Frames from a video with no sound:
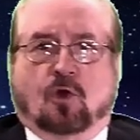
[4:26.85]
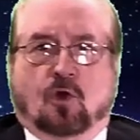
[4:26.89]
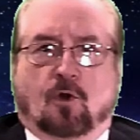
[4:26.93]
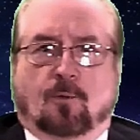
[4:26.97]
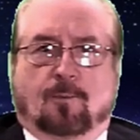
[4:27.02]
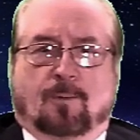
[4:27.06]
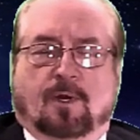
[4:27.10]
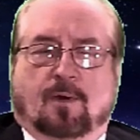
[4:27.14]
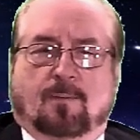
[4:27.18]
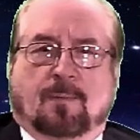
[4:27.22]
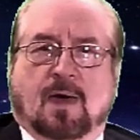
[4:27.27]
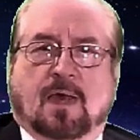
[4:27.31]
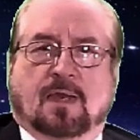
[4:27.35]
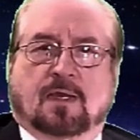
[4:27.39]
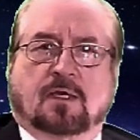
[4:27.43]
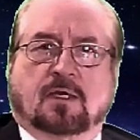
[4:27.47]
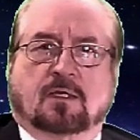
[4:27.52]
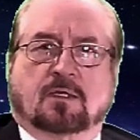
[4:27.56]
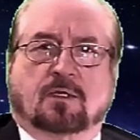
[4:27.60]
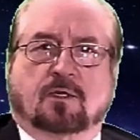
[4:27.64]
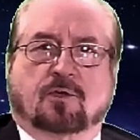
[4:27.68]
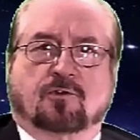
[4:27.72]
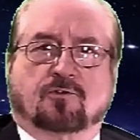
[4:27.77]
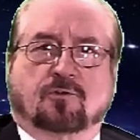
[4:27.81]

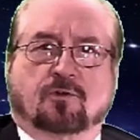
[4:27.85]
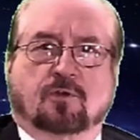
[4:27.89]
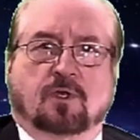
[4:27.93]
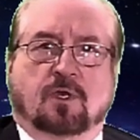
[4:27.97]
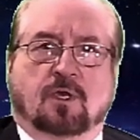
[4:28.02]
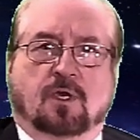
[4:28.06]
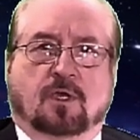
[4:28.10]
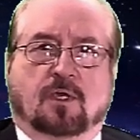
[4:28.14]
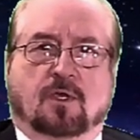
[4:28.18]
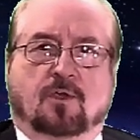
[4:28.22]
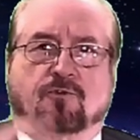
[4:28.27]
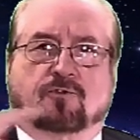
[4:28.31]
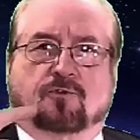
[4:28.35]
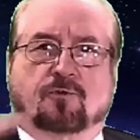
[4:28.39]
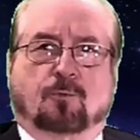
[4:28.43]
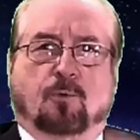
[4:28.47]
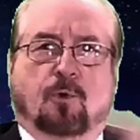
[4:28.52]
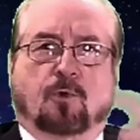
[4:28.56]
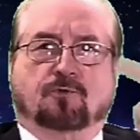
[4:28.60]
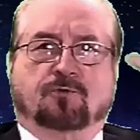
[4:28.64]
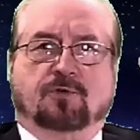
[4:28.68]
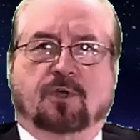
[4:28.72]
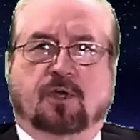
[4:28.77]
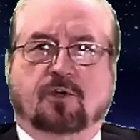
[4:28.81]
determine about a collision
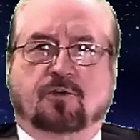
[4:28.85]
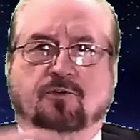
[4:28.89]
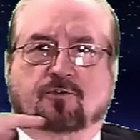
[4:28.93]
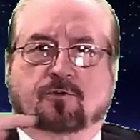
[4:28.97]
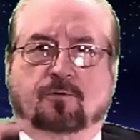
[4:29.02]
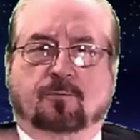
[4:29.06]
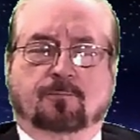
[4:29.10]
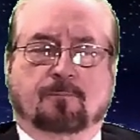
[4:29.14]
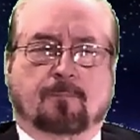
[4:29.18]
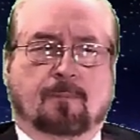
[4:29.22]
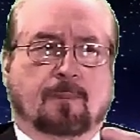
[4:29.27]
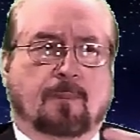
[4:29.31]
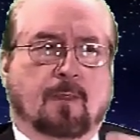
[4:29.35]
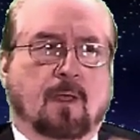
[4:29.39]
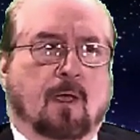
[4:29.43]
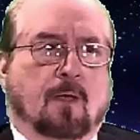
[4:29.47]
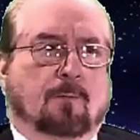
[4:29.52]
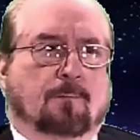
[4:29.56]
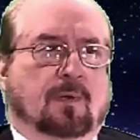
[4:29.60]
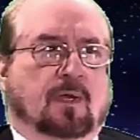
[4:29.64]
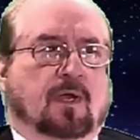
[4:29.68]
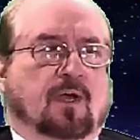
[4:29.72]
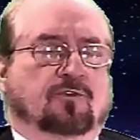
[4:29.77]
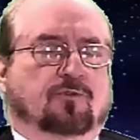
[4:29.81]
is the rotation.
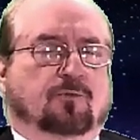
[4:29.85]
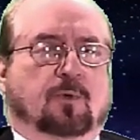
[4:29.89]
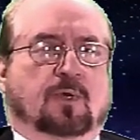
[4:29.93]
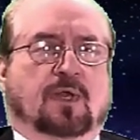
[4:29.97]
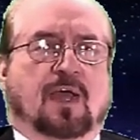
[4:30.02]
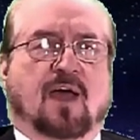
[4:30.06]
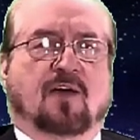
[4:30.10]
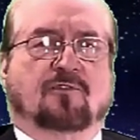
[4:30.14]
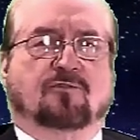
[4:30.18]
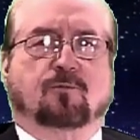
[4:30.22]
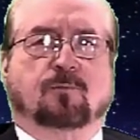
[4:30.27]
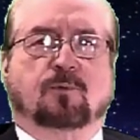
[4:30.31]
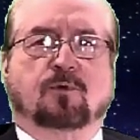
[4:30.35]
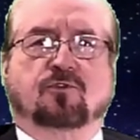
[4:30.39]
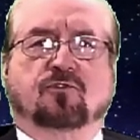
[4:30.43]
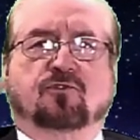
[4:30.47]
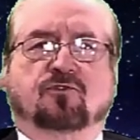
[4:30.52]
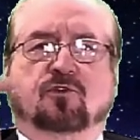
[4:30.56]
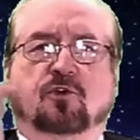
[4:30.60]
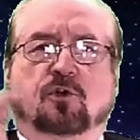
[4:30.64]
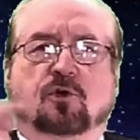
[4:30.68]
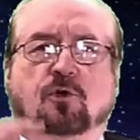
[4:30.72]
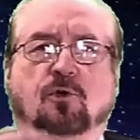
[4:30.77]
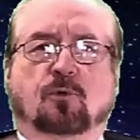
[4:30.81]
Because it would
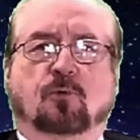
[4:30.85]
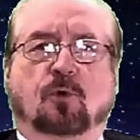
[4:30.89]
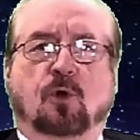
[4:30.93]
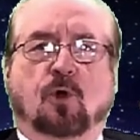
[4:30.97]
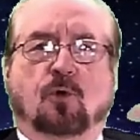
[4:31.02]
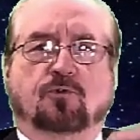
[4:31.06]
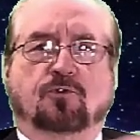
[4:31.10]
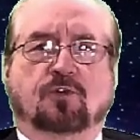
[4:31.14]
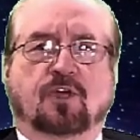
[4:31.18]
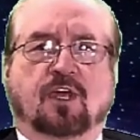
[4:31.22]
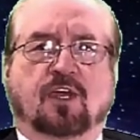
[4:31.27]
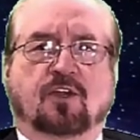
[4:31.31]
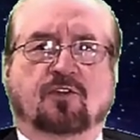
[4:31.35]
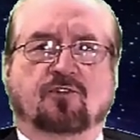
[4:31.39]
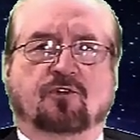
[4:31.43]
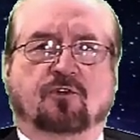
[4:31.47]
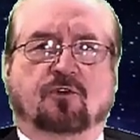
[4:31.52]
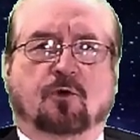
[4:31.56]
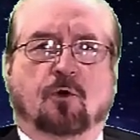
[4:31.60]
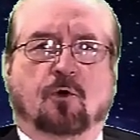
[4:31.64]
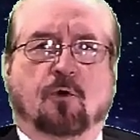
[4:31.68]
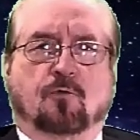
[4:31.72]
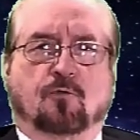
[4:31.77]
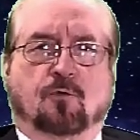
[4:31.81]
have to be zero
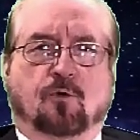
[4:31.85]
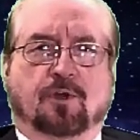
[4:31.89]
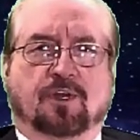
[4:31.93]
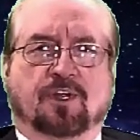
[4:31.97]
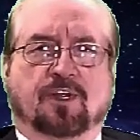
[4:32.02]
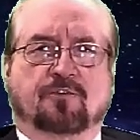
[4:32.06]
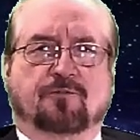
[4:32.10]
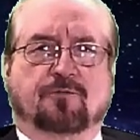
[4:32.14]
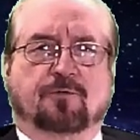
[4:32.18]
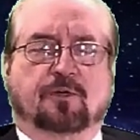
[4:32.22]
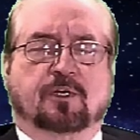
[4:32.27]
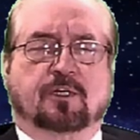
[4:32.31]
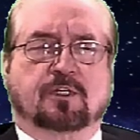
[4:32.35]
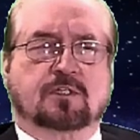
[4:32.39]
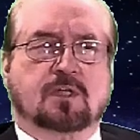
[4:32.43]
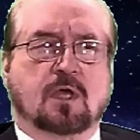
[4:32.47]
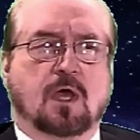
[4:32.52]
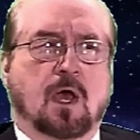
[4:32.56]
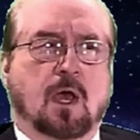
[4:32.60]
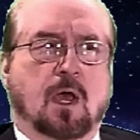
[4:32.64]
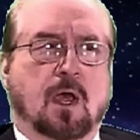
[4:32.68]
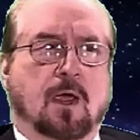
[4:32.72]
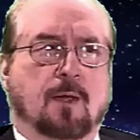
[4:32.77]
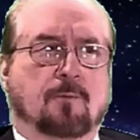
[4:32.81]
rotation over
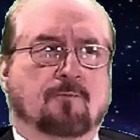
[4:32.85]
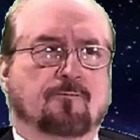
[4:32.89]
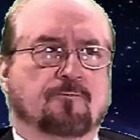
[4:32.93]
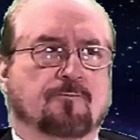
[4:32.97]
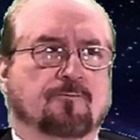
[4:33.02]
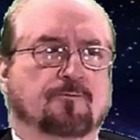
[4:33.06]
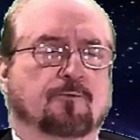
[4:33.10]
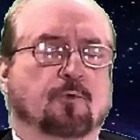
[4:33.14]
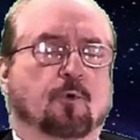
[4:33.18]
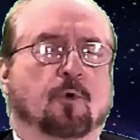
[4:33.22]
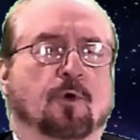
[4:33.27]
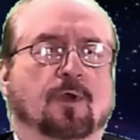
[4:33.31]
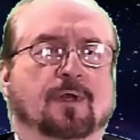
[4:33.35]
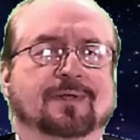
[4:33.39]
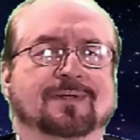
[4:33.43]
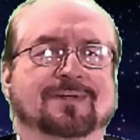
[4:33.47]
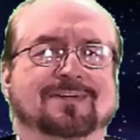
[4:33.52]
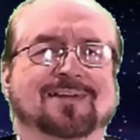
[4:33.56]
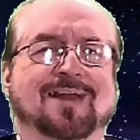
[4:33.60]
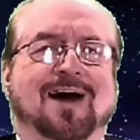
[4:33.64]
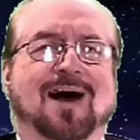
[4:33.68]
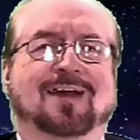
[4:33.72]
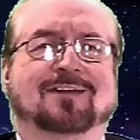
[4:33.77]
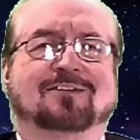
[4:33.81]
infinite time
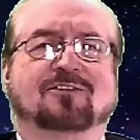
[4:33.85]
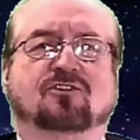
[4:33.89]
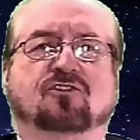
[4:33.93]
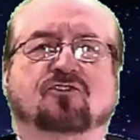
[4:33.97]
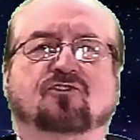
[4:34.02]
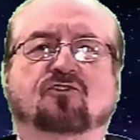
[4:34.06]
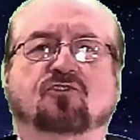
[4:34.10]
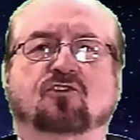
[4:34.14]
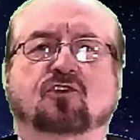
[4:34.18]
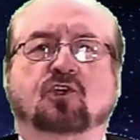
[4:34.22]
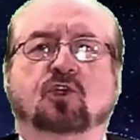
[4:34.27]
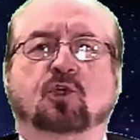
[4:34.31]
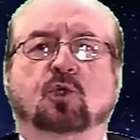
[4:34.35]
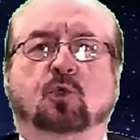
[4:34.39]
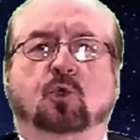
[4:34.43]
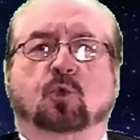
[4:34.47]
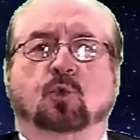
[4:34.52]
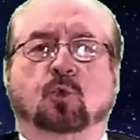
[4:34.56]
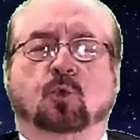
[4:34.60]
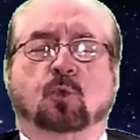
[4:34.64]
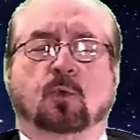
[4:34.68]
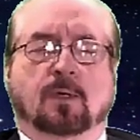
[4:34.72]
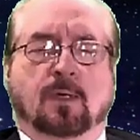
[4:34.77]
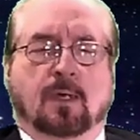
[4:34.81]
for it not to
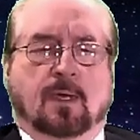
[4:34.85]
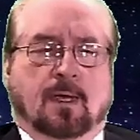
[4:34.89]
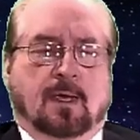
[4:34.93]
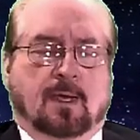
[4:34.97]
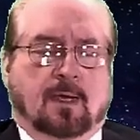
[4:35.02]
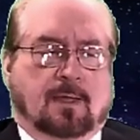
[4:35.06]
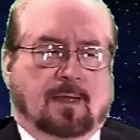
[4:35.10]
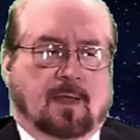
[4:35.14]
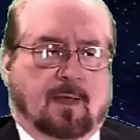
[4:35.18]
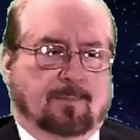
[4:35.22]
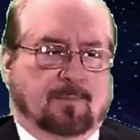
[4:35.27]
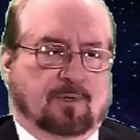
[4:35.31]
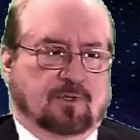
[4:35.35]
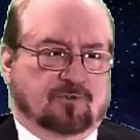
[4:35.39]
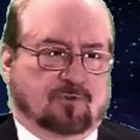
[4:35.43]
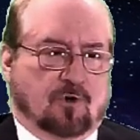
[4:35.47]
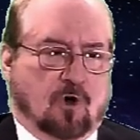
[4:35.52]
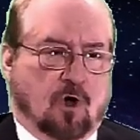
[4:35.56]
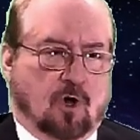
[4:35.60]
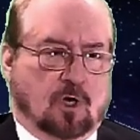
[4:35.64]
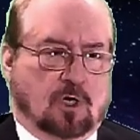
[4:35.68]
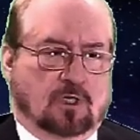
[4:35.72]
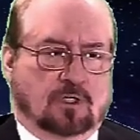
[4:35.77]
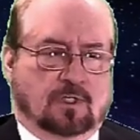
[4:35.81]
skew.
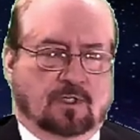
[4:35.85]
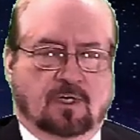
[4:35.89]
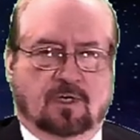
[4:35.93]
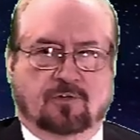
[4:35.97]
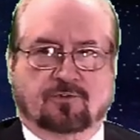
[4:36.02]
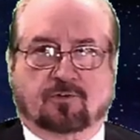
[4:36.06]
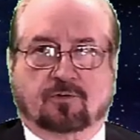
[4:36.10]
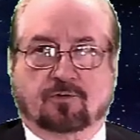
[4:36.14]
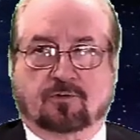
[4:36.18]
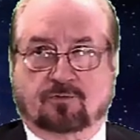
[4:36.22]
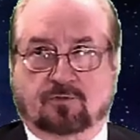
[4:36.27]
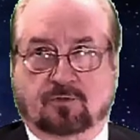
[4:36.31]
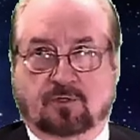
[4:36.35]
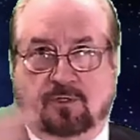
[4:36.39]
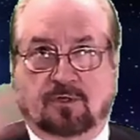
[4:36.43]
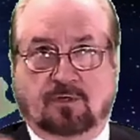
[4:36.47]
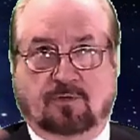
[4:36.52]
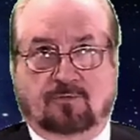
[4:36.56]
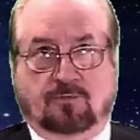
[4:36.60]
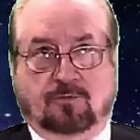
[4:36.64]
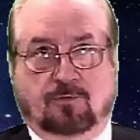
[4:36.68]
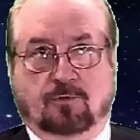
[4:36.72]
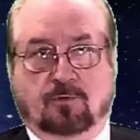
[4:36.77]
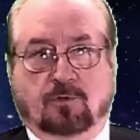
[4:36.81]
That means all
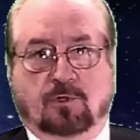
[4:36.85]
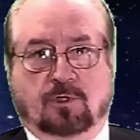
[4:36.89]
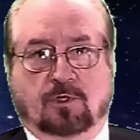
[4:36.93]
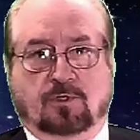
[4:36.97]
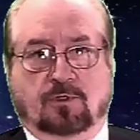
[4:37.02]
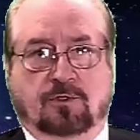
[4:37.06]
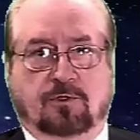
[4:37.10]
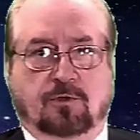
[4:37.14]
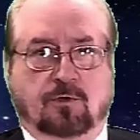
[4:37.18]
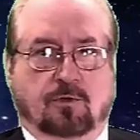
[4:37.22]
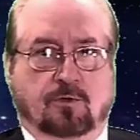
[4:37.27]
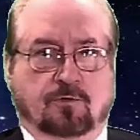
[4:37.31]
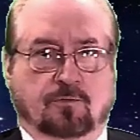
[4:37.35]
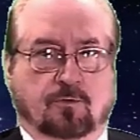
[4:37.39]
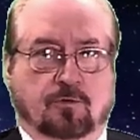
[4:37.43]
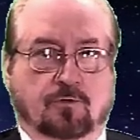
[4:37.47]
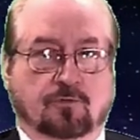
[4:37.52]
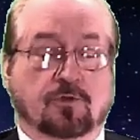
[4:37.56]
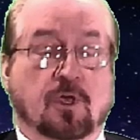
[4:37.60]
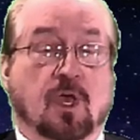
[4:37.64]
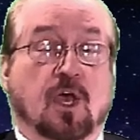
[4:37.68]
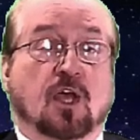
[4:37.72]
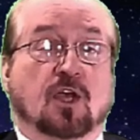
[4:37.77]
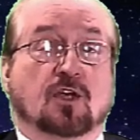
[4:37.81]
collisions, and if you look at
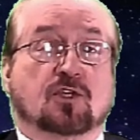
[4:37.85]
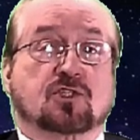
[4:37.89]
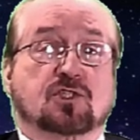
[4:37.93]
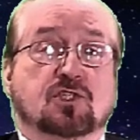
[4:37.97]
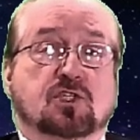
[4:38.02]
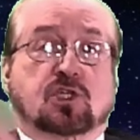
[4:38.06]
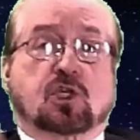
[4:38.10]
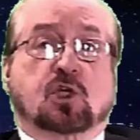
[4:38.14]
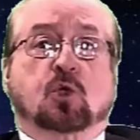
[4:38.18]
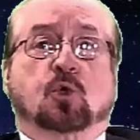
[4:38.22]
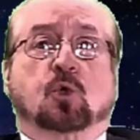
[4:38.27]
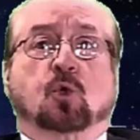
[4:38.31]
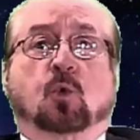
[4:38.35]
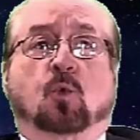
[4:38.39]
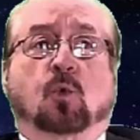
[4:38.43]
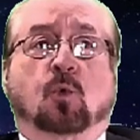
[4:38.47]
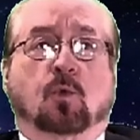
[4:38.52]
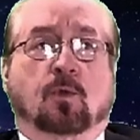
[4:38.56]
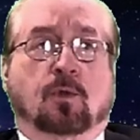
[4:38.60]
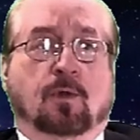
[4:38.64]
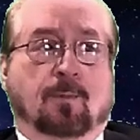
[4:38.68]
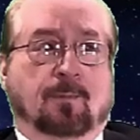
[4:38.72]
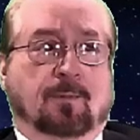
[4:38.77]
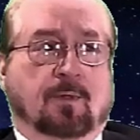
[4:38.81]
the universe,
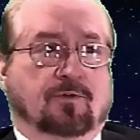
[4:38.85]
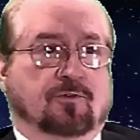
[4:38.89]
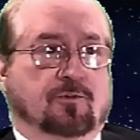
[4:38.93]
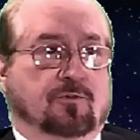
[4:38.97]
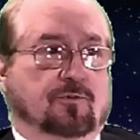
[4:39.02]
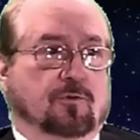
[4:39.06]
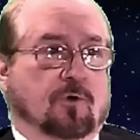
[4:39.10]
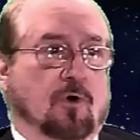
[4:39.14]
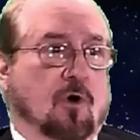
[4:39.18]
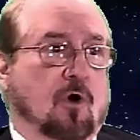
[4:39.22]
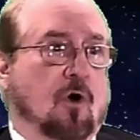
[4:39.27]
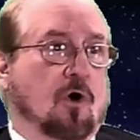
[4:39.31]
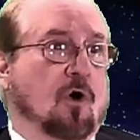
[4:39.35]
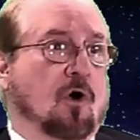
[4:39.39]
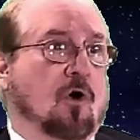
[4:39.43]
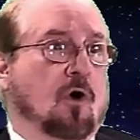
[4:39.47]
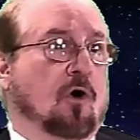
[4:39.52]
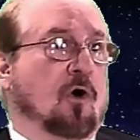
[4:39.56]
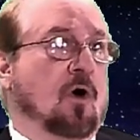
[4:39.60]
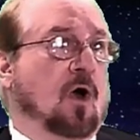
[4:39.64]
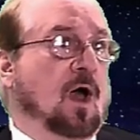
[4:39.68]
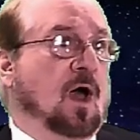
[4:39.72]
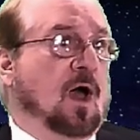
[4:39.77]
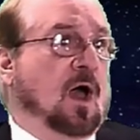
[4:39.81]
skew. It means
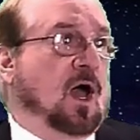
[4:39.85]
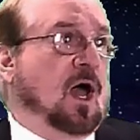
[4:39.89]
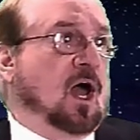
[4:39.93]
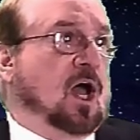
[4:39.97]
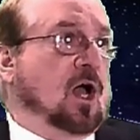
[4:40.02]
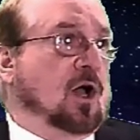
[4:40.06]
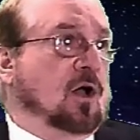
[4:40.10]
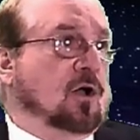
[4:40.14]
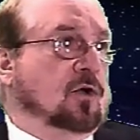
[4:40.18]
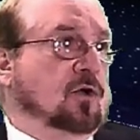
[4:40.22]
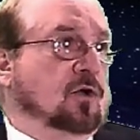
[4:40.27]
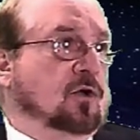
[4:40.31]
it's all